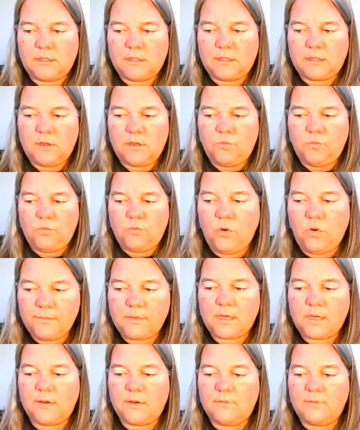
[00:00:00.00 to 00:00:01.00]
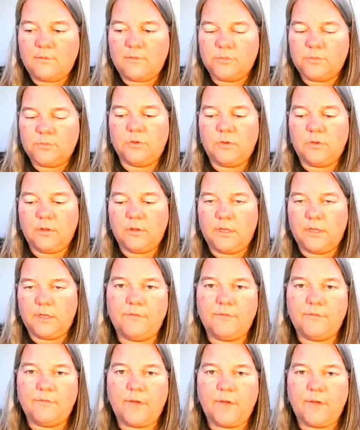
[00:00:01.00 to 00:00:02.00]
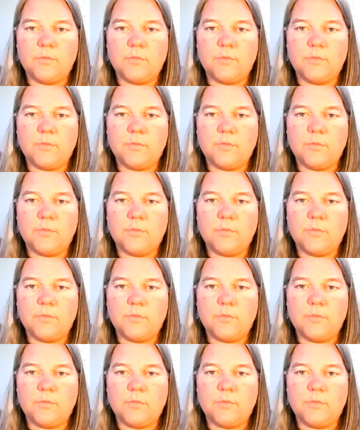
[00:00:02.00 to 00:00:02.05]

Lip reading: warm, comfortable environment